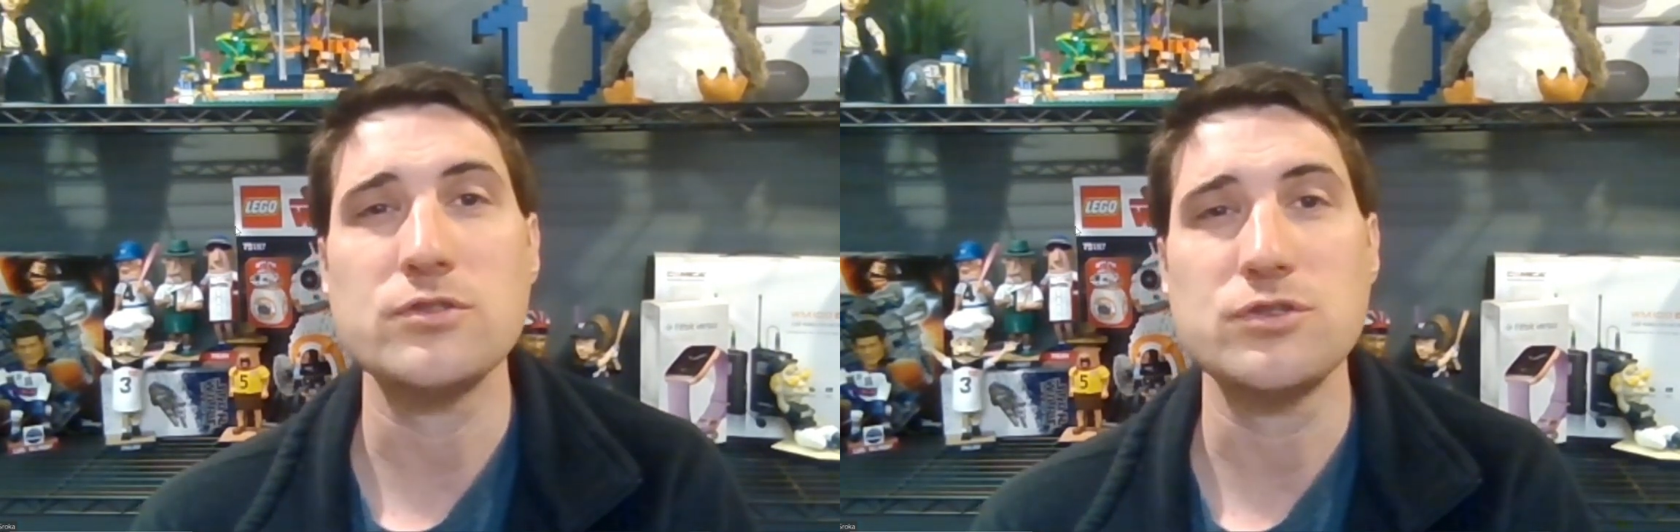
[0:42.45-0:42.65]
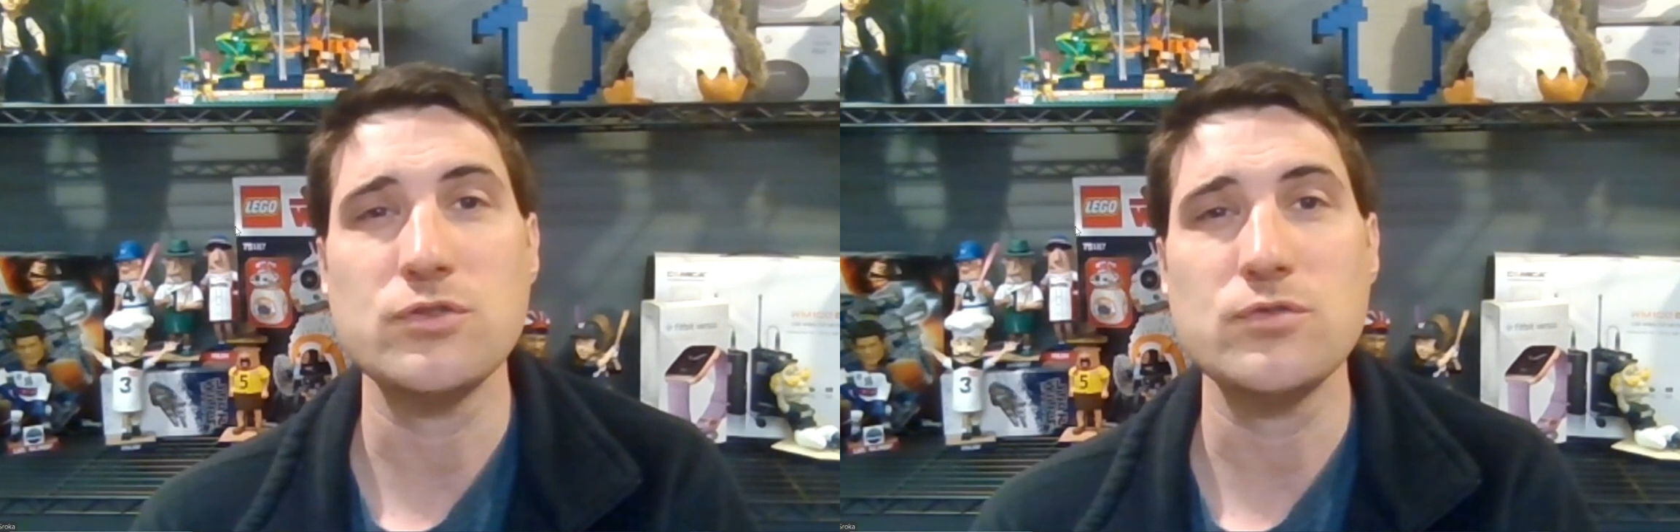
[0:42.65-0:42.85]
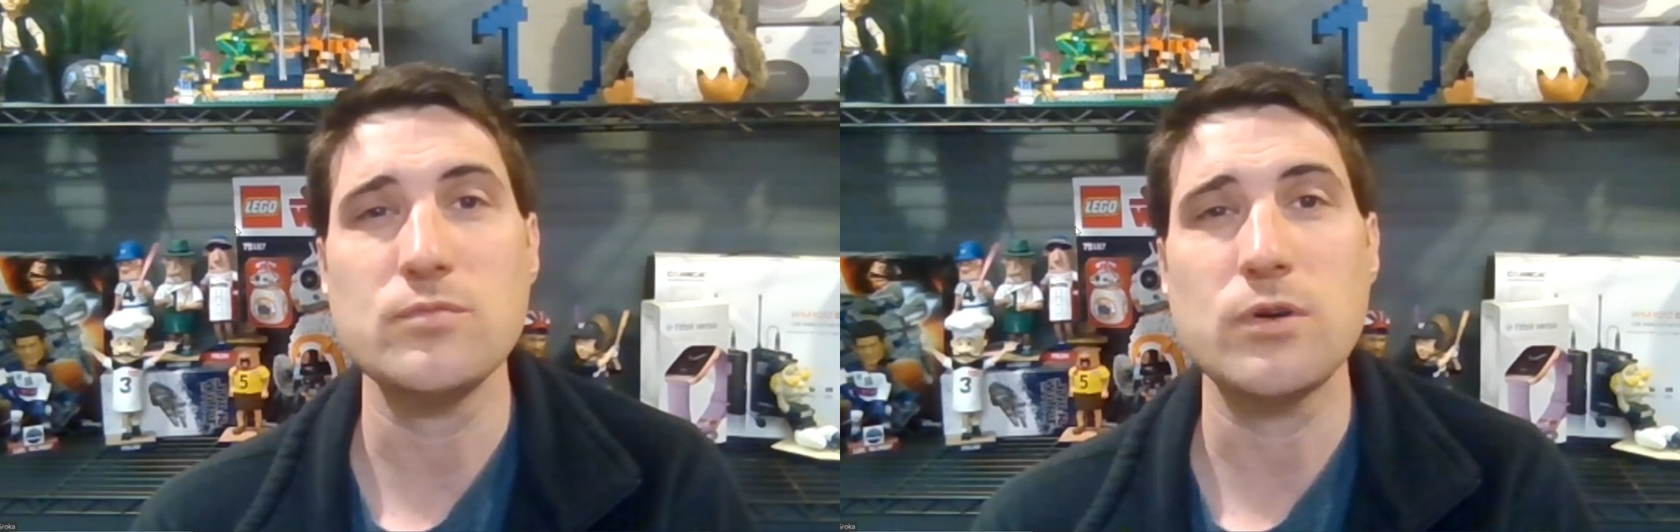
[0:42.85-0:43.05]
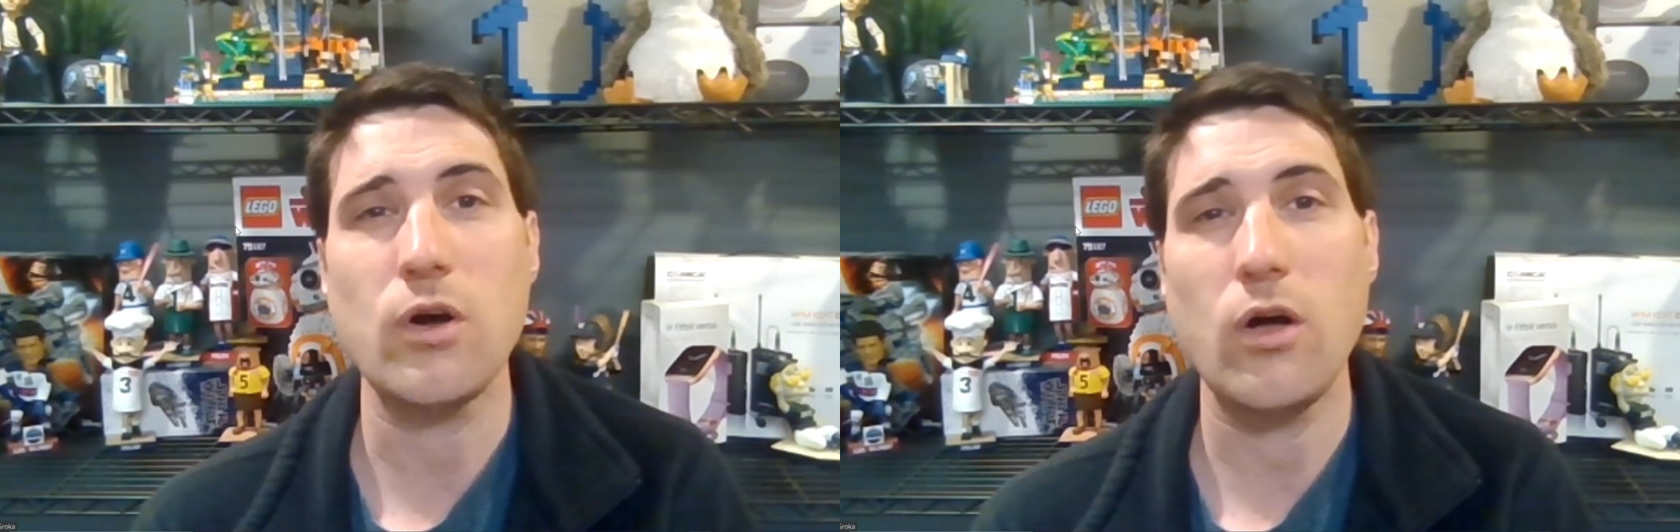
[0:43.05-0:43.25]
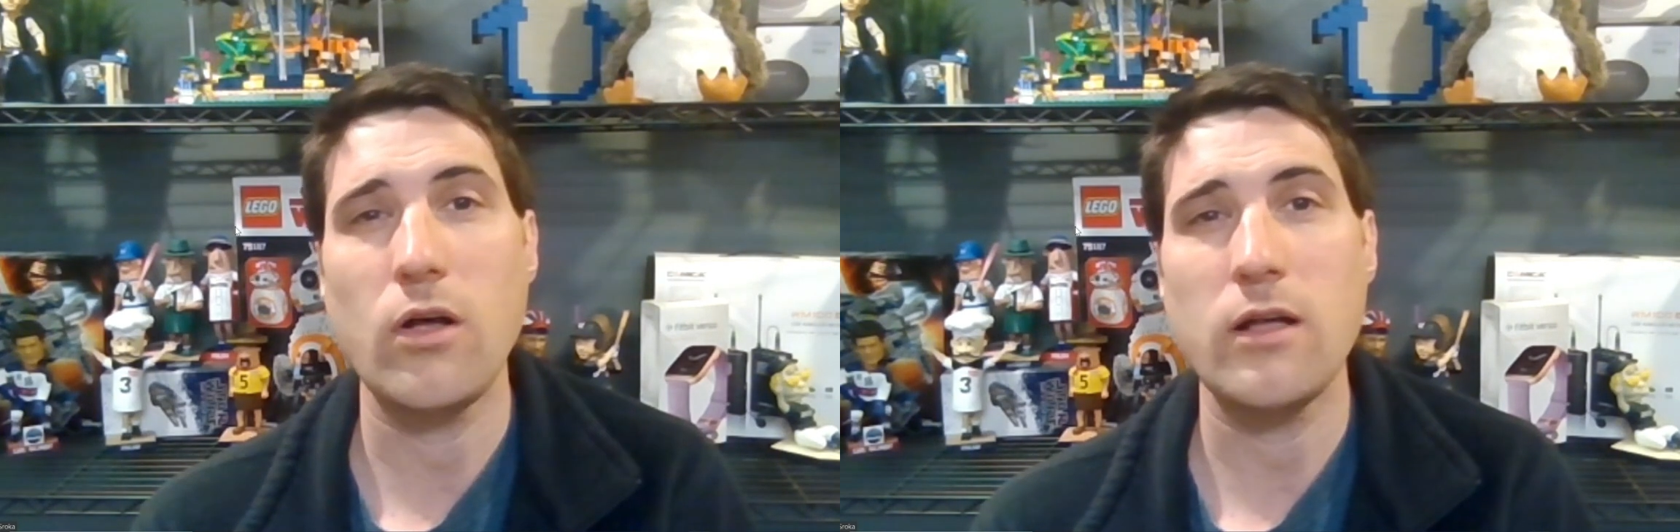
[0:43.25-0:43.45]
Zoom
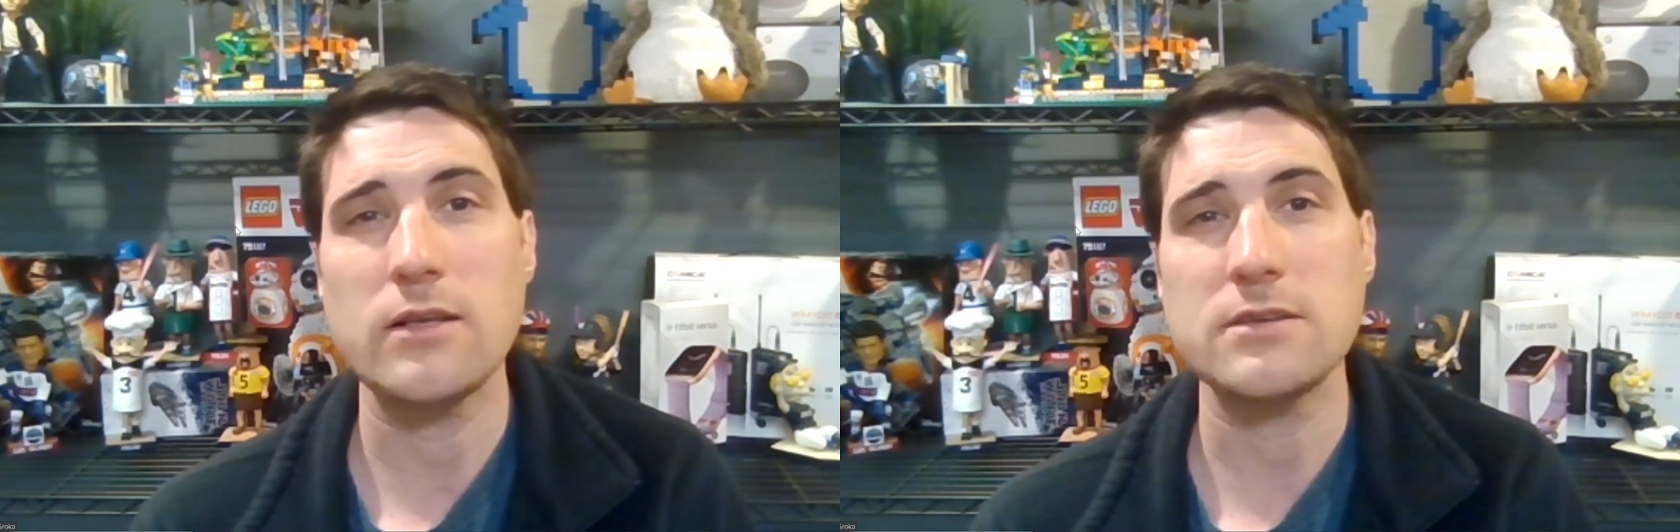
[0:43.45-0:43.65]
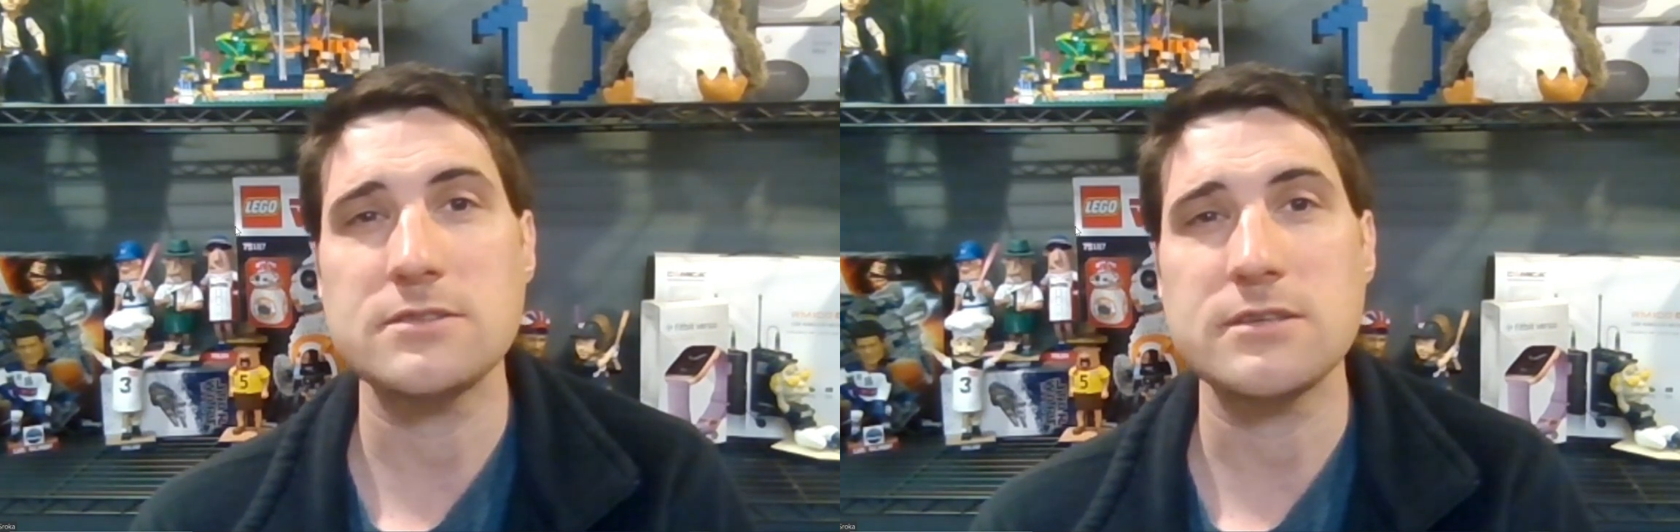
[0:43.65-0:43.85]
calls,